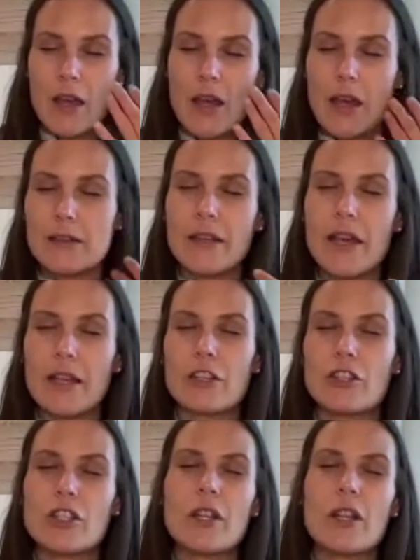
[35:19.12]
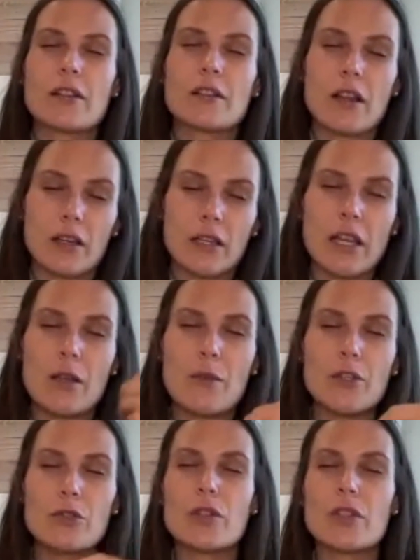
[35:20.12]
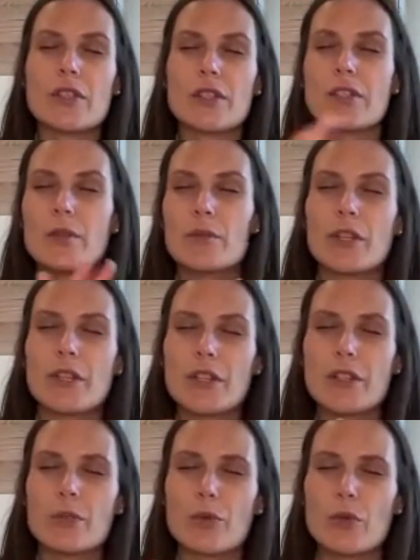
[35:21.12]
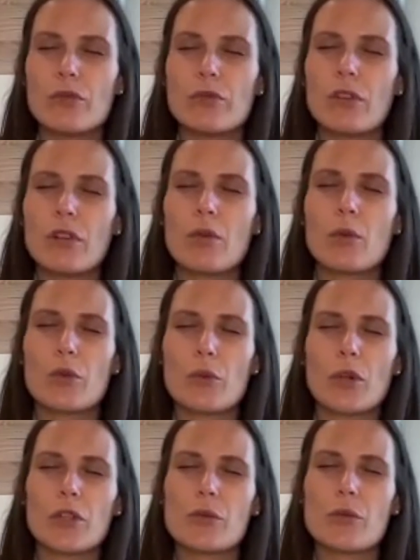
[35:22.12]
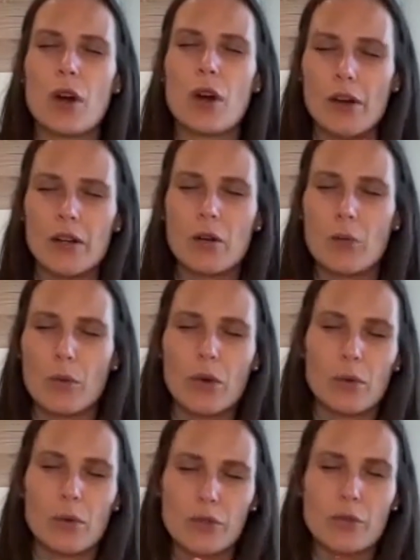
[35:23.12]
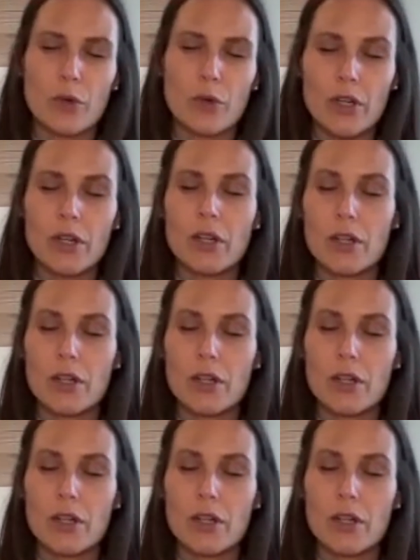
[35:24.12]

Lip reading: and the energy that came into your system, the disapproval with what you are or what you were.